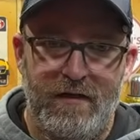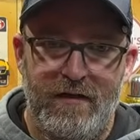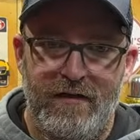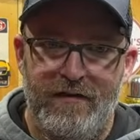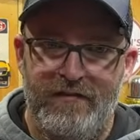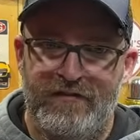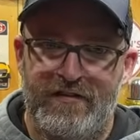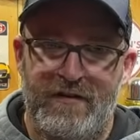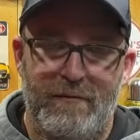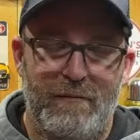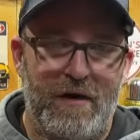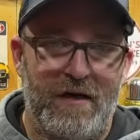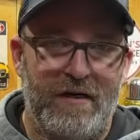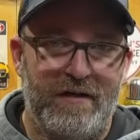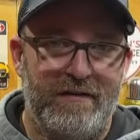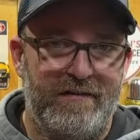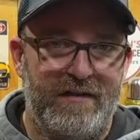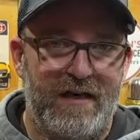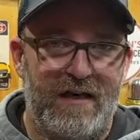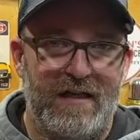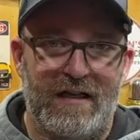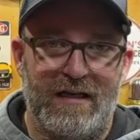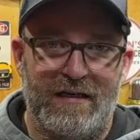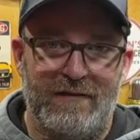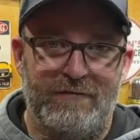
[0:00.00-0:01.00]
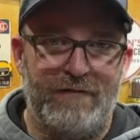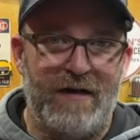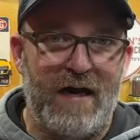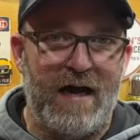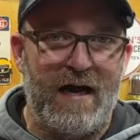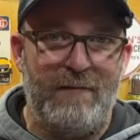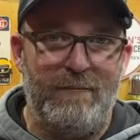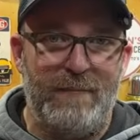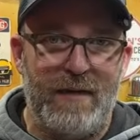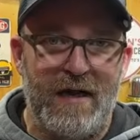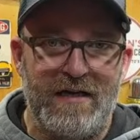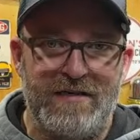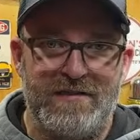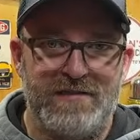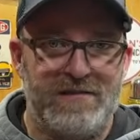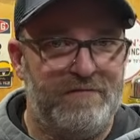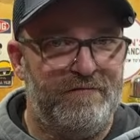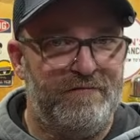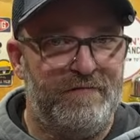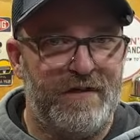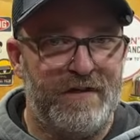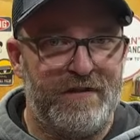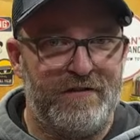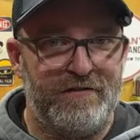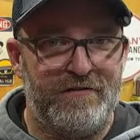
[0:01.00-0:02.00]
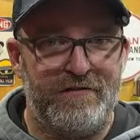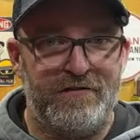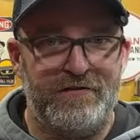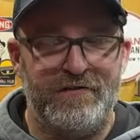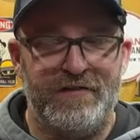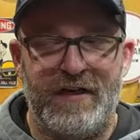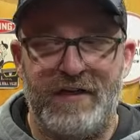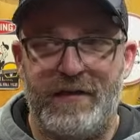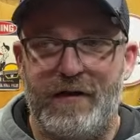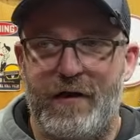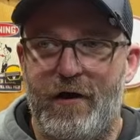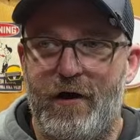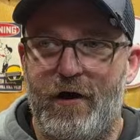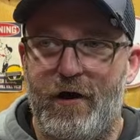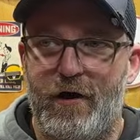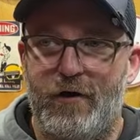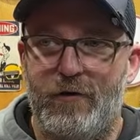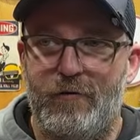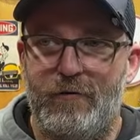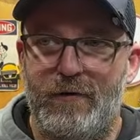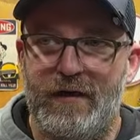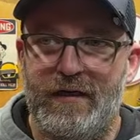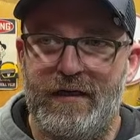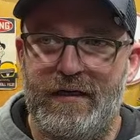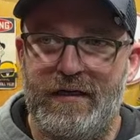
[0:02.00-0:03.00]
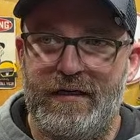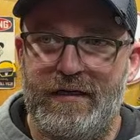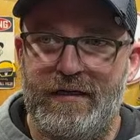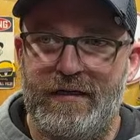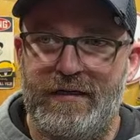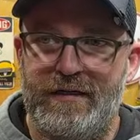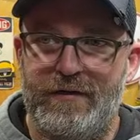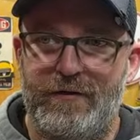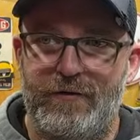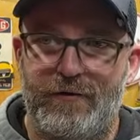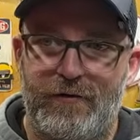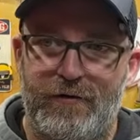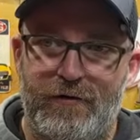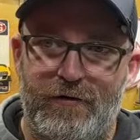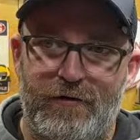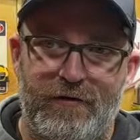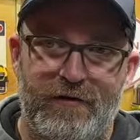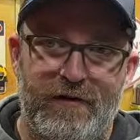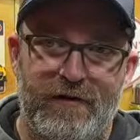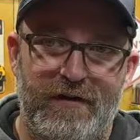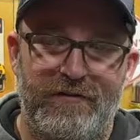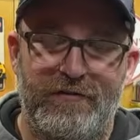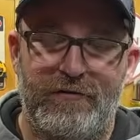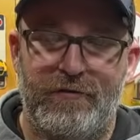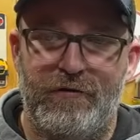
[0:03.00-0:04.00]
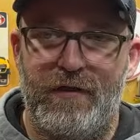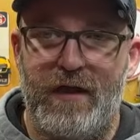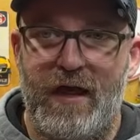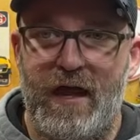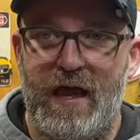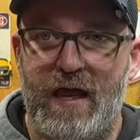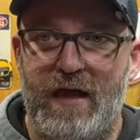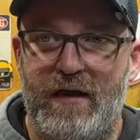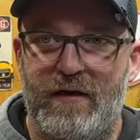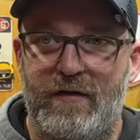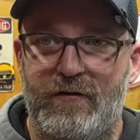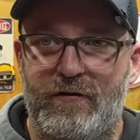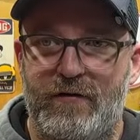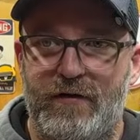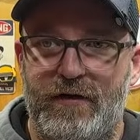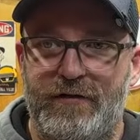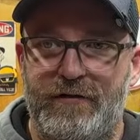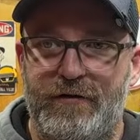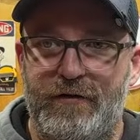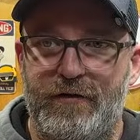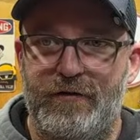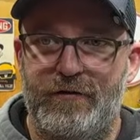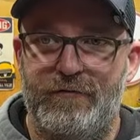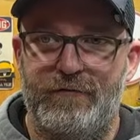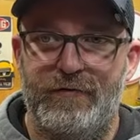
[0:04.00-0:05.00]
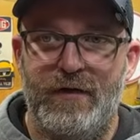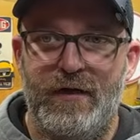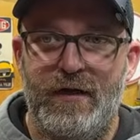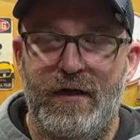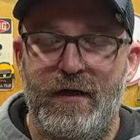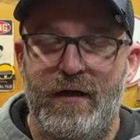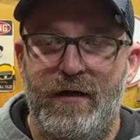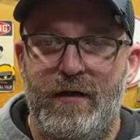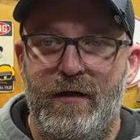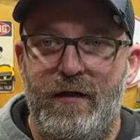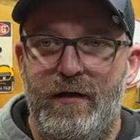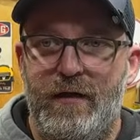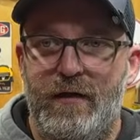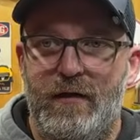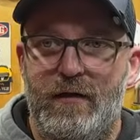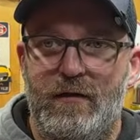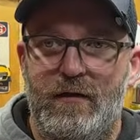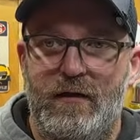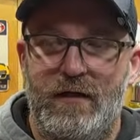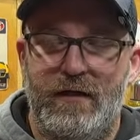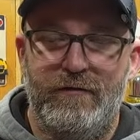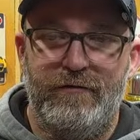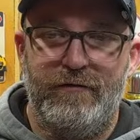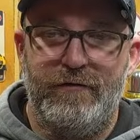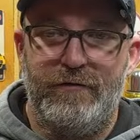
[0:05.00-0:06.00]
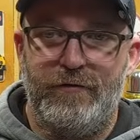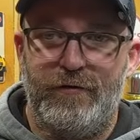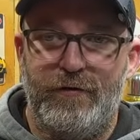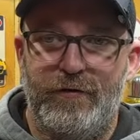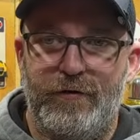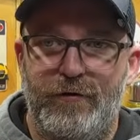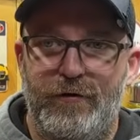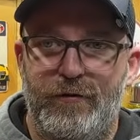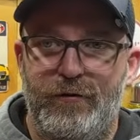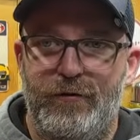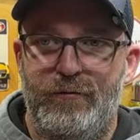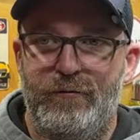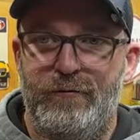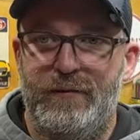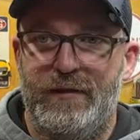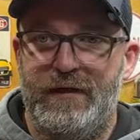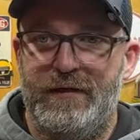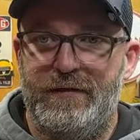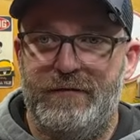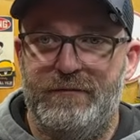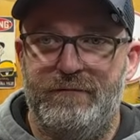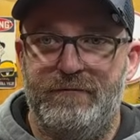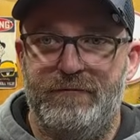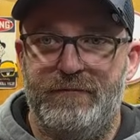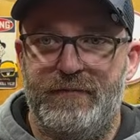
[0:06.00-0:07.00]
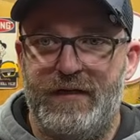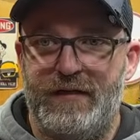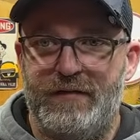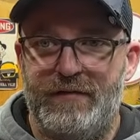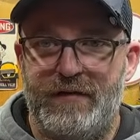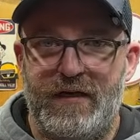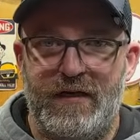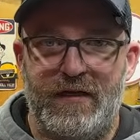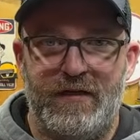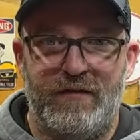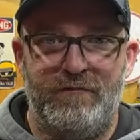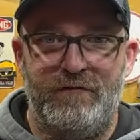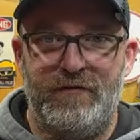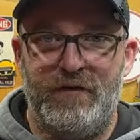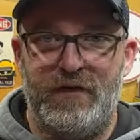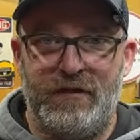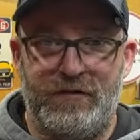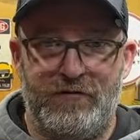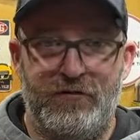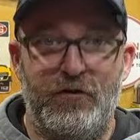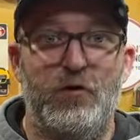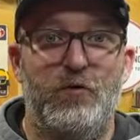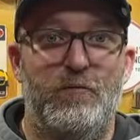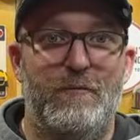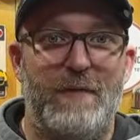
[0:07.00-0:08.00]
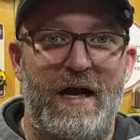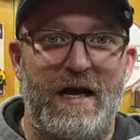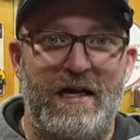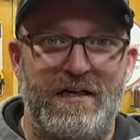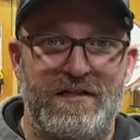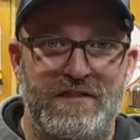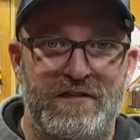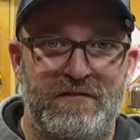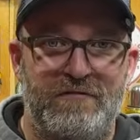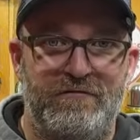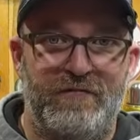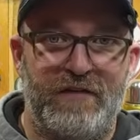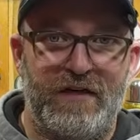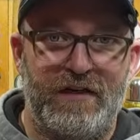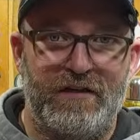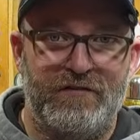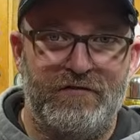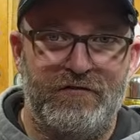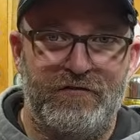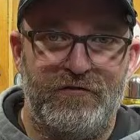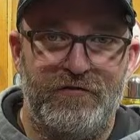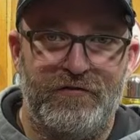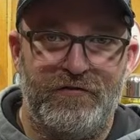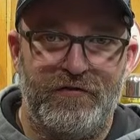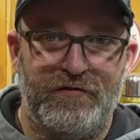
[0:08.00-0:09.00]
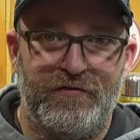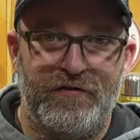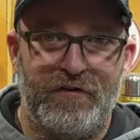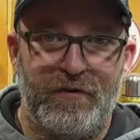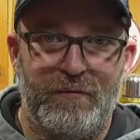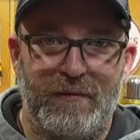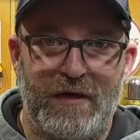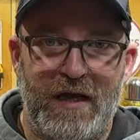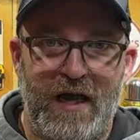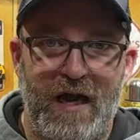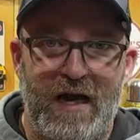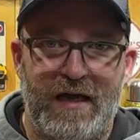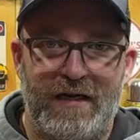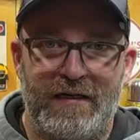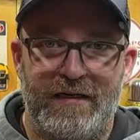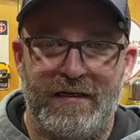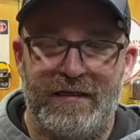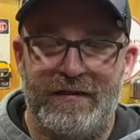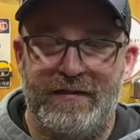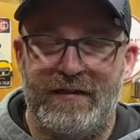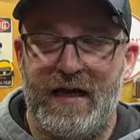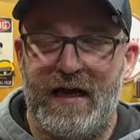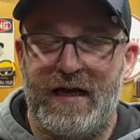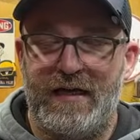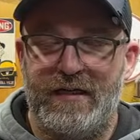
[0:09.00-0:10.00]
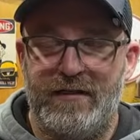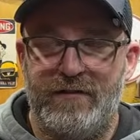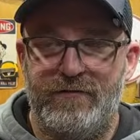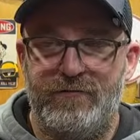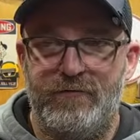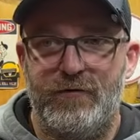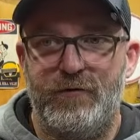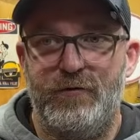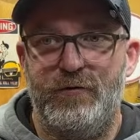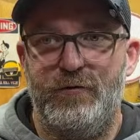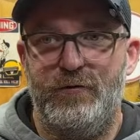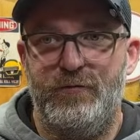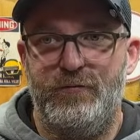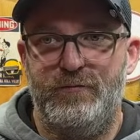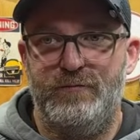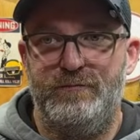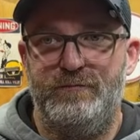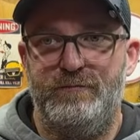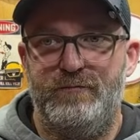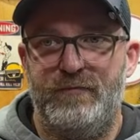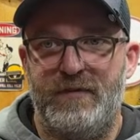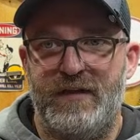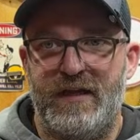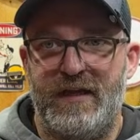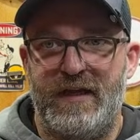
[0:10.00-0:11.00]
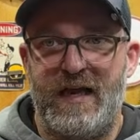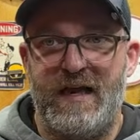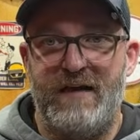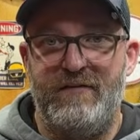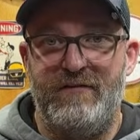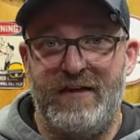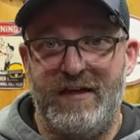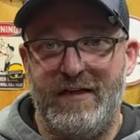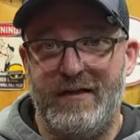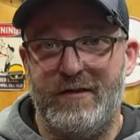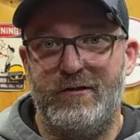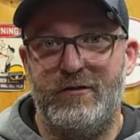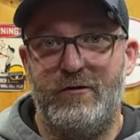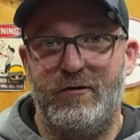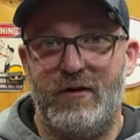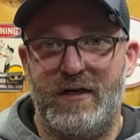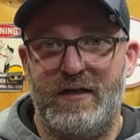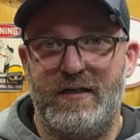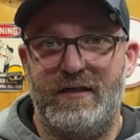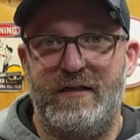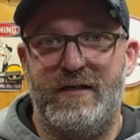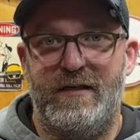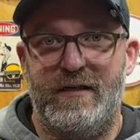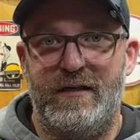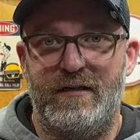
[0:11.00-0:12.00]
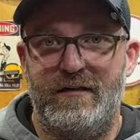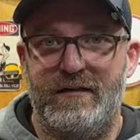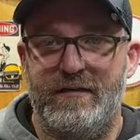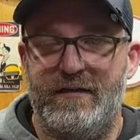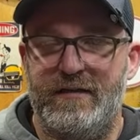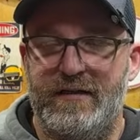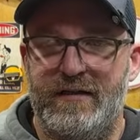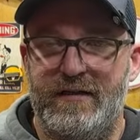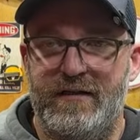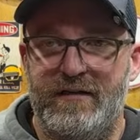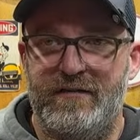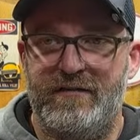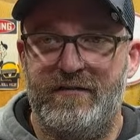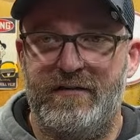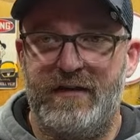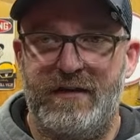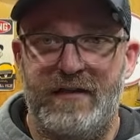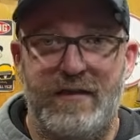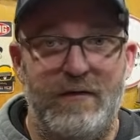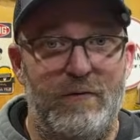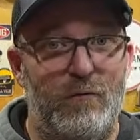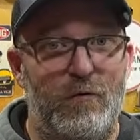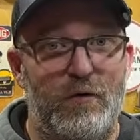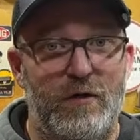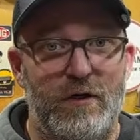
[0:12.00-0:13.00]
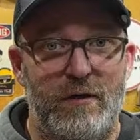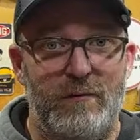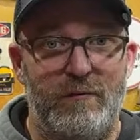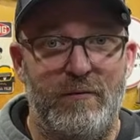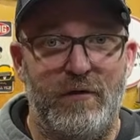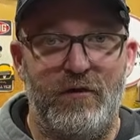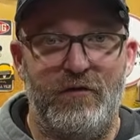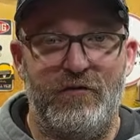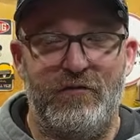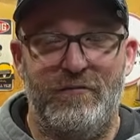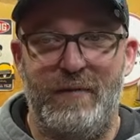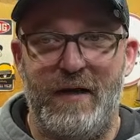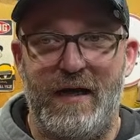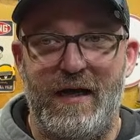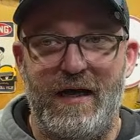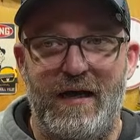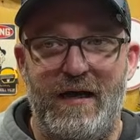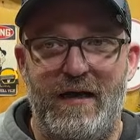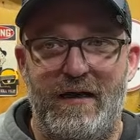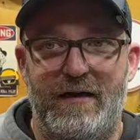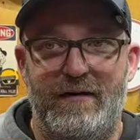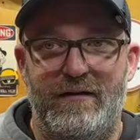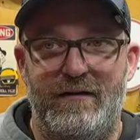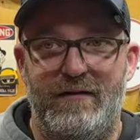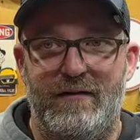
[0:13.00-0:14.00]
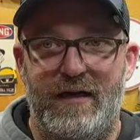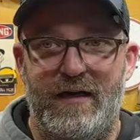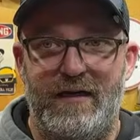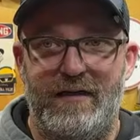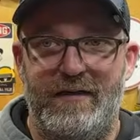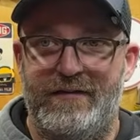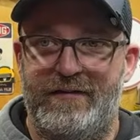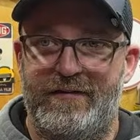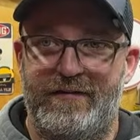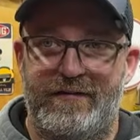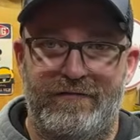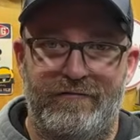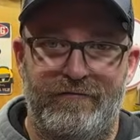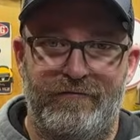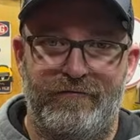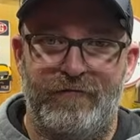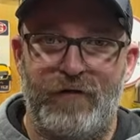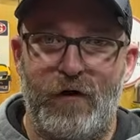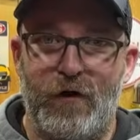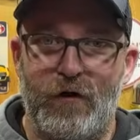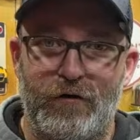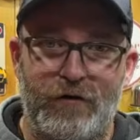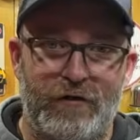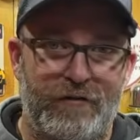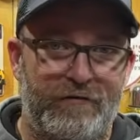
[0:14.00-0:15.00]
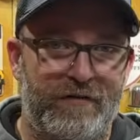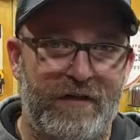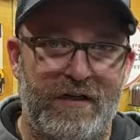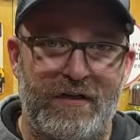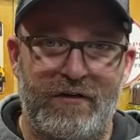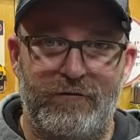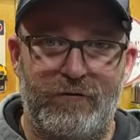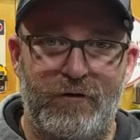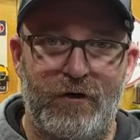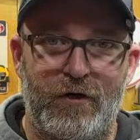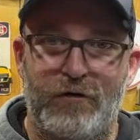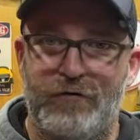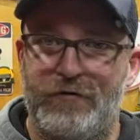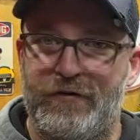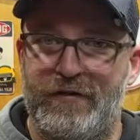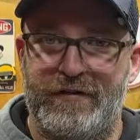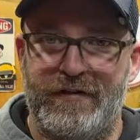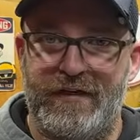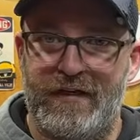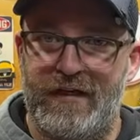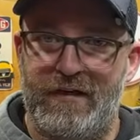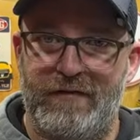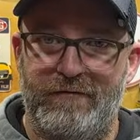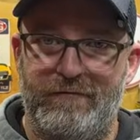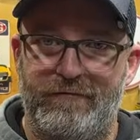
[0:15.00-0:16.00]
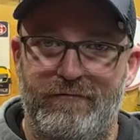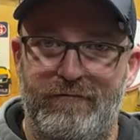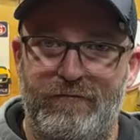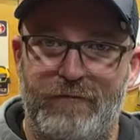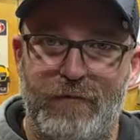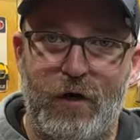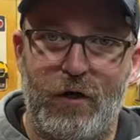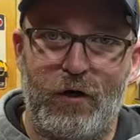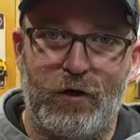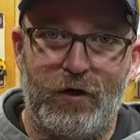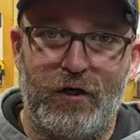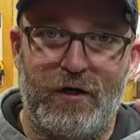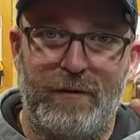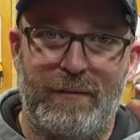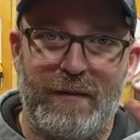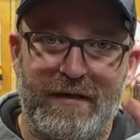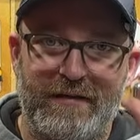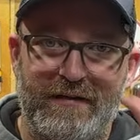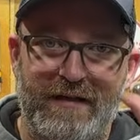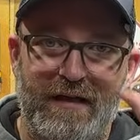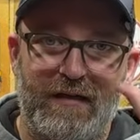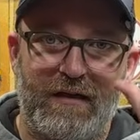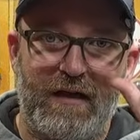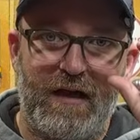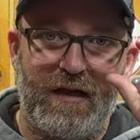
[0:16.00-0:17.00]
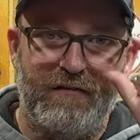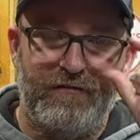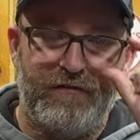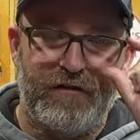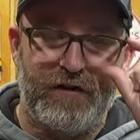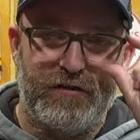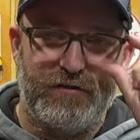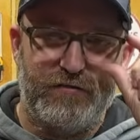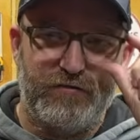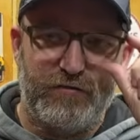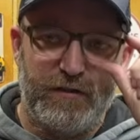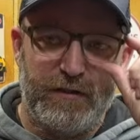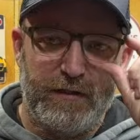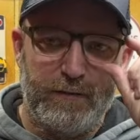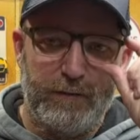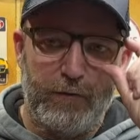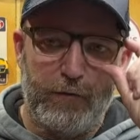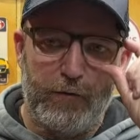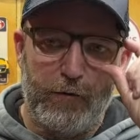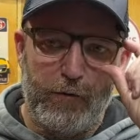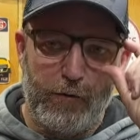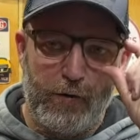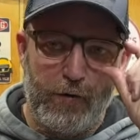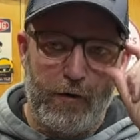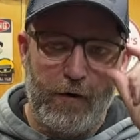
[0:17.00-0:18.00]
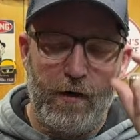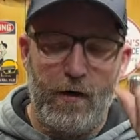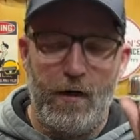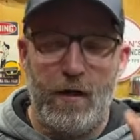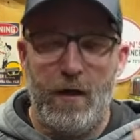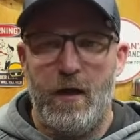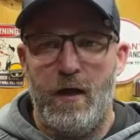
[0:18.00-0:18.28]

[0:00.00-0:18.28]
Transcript: somebody's got like 5 matching fixtures down a hallway or this or that, or in their living room, and they've got like 2 matching fixtures of some kind in a dining room that have integrated LEDs, and then one of them goes bad and it's far enough down the road that they aren't going to make that light fixture anymore.